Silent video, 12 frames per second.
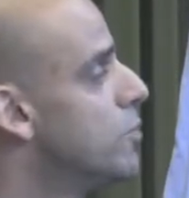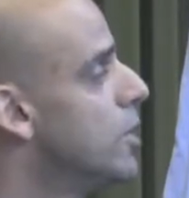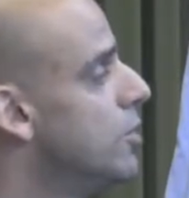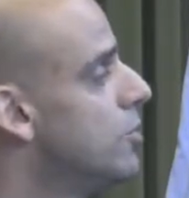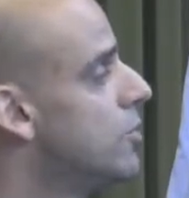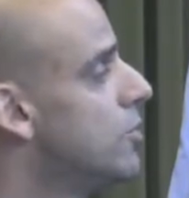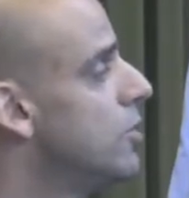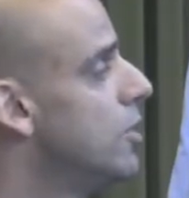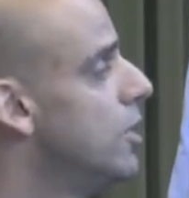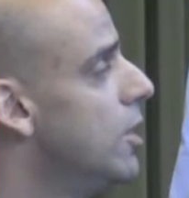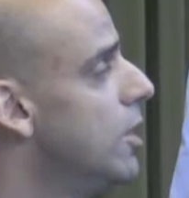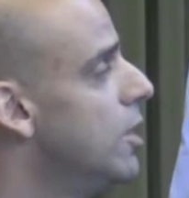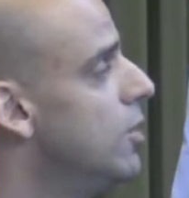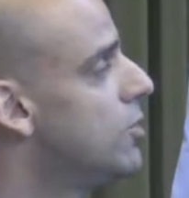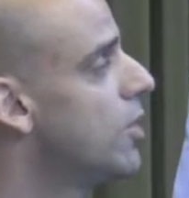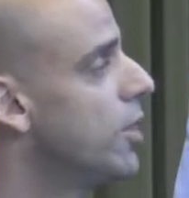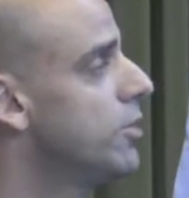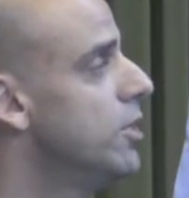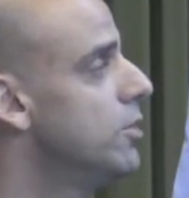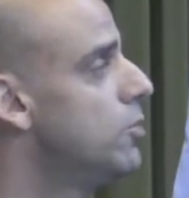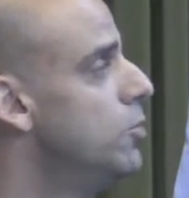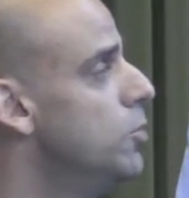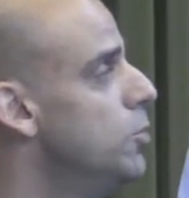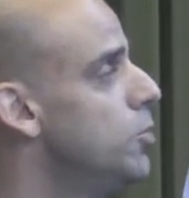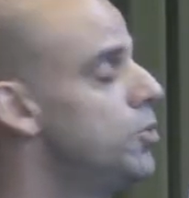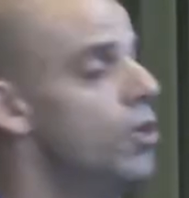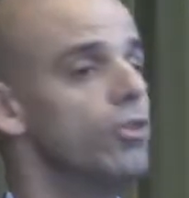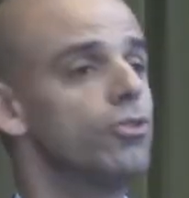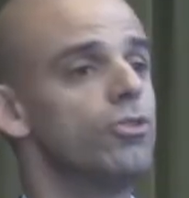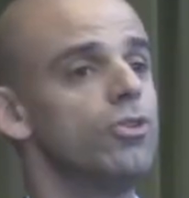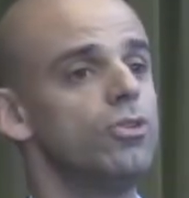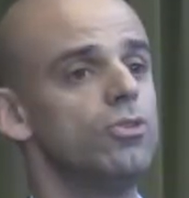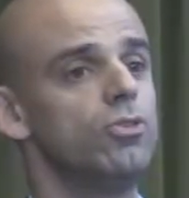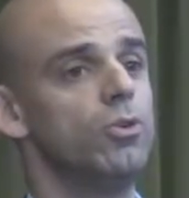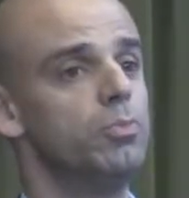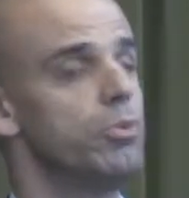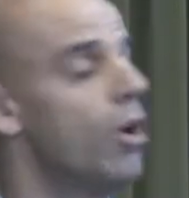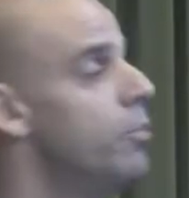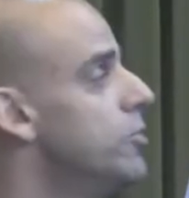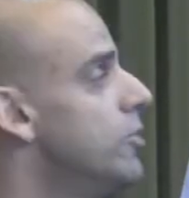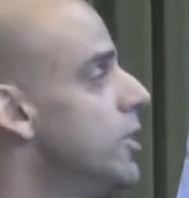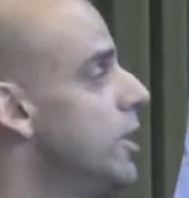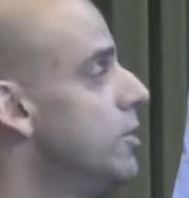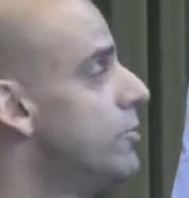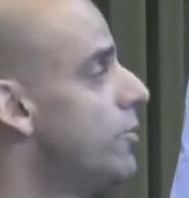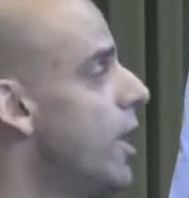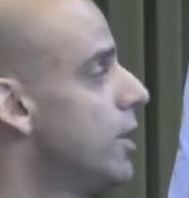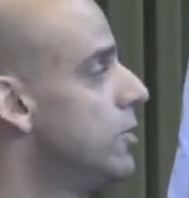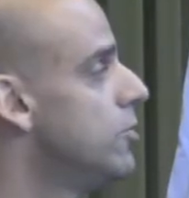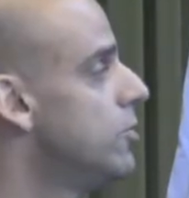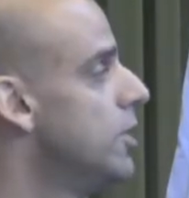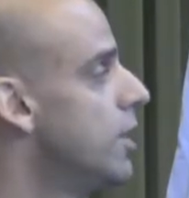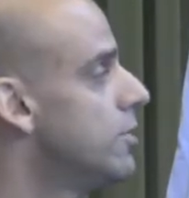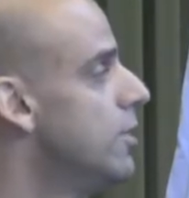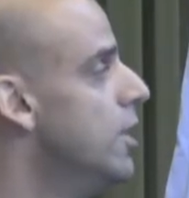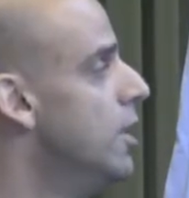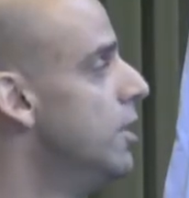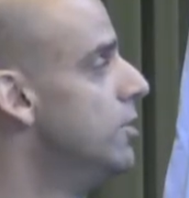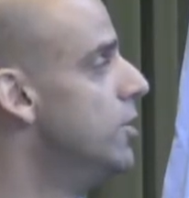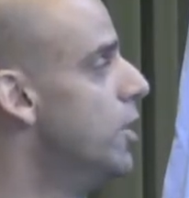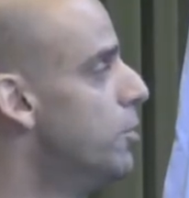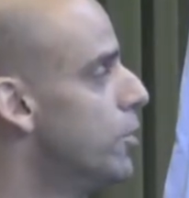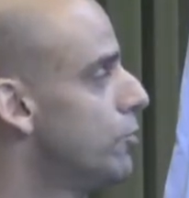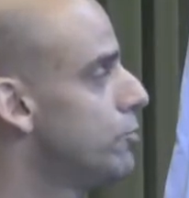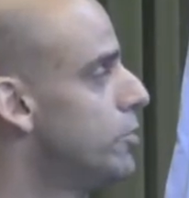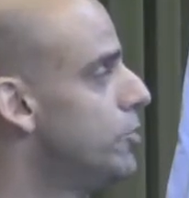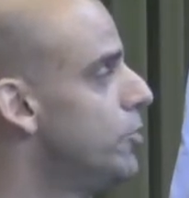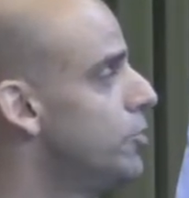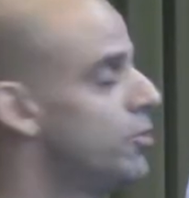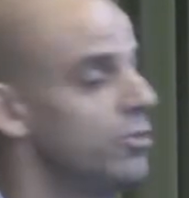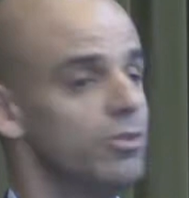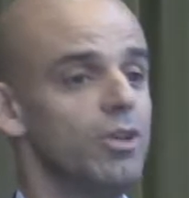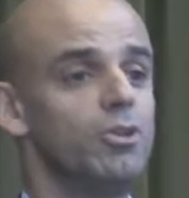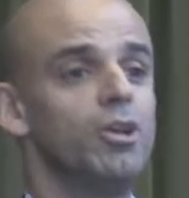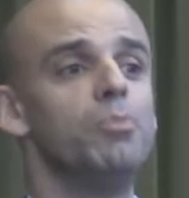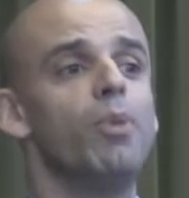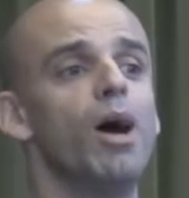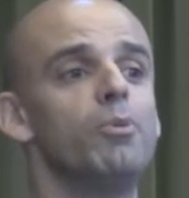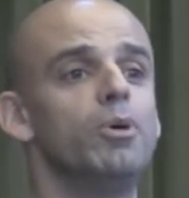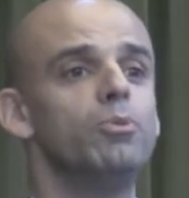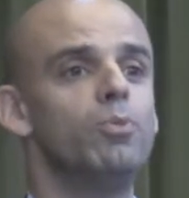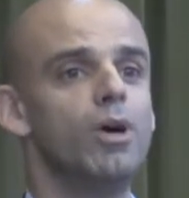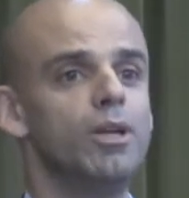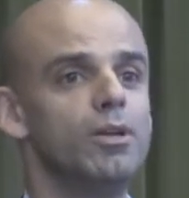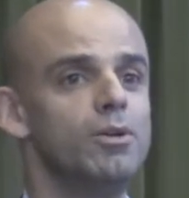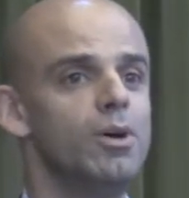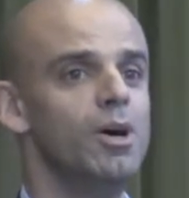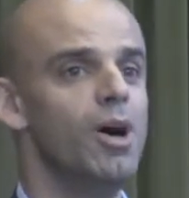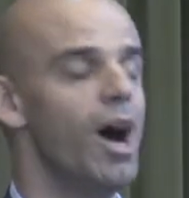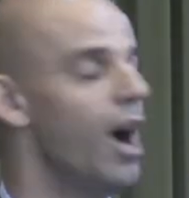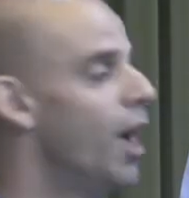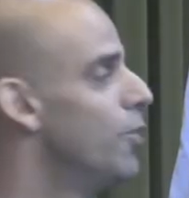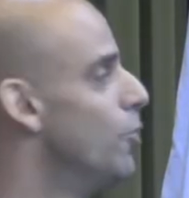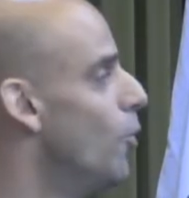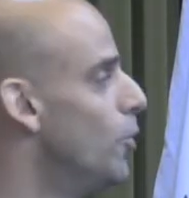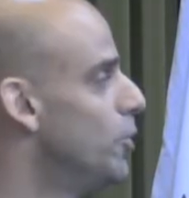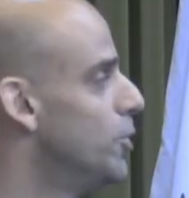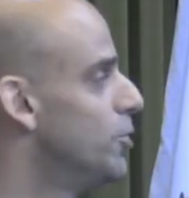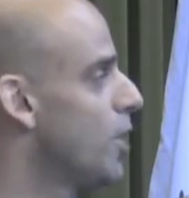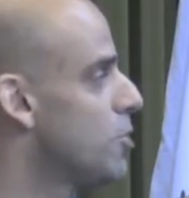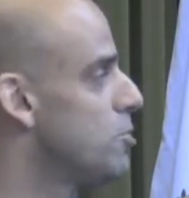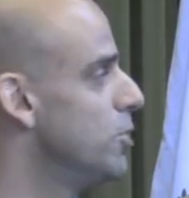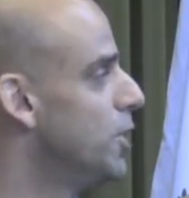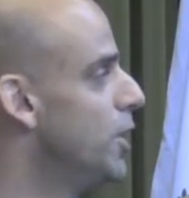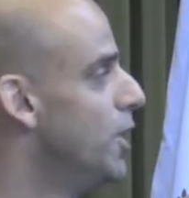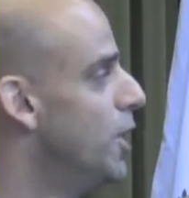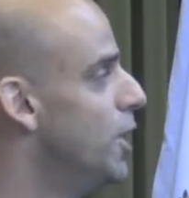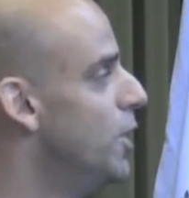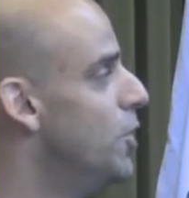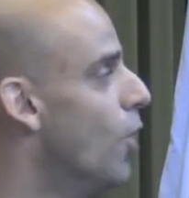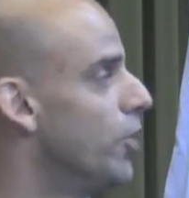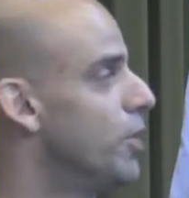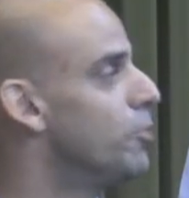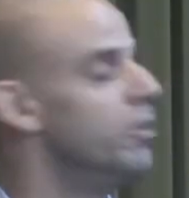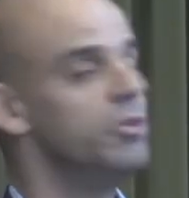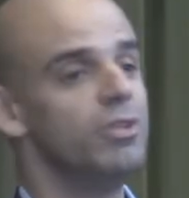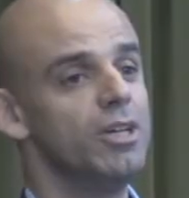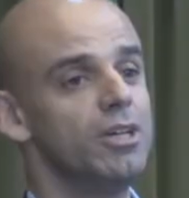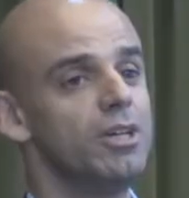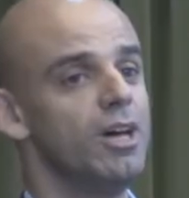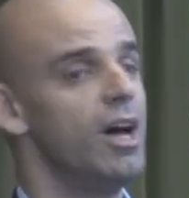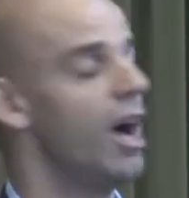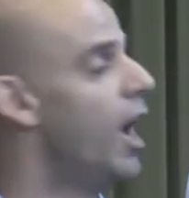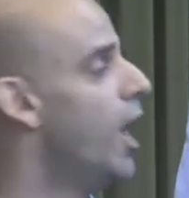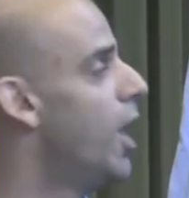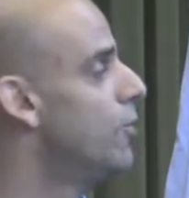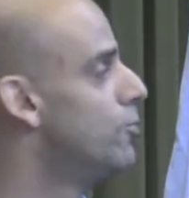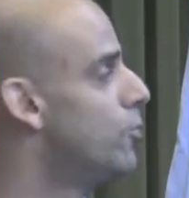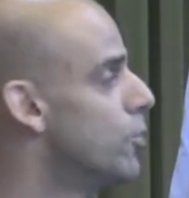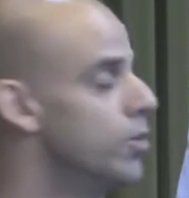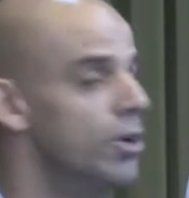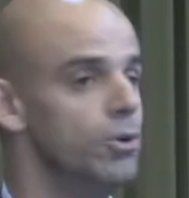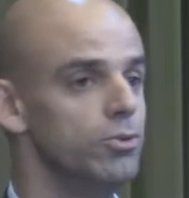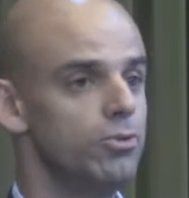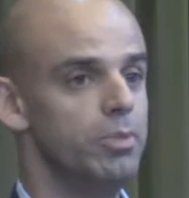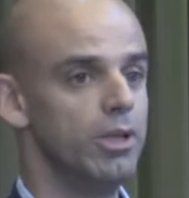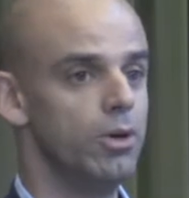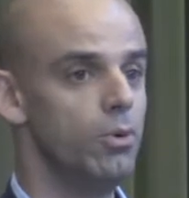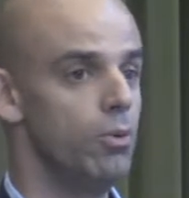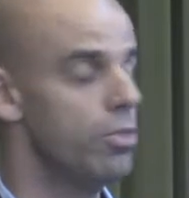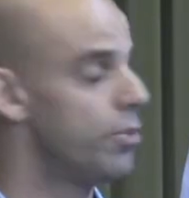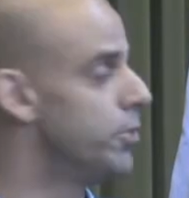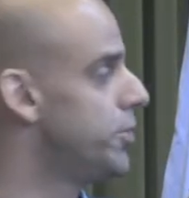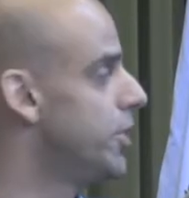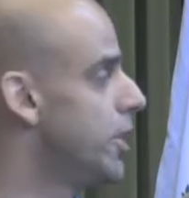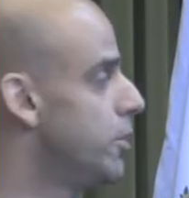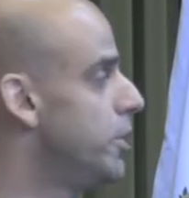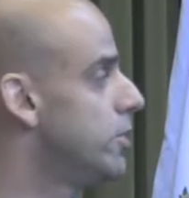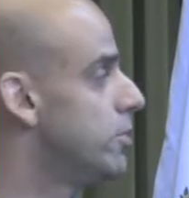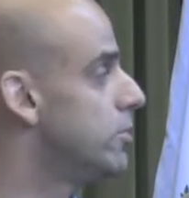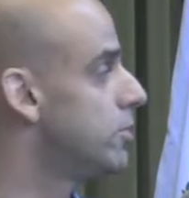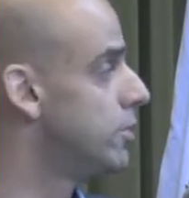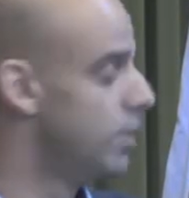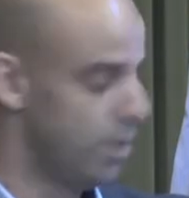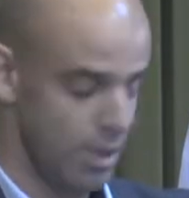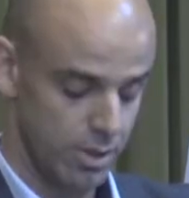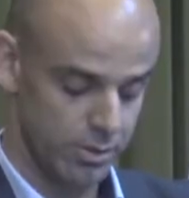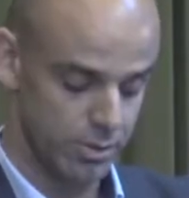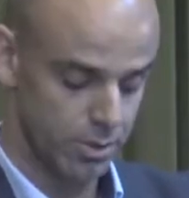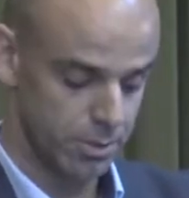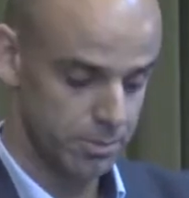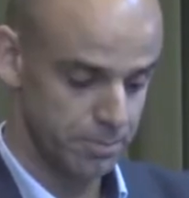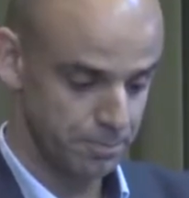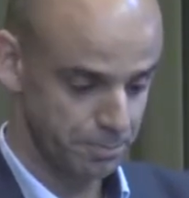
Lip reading: is starting to look not so promising. In fact, you see that the number of transistors that you can buy with $1 is actually not increasing for nodes below 30 nanometers. So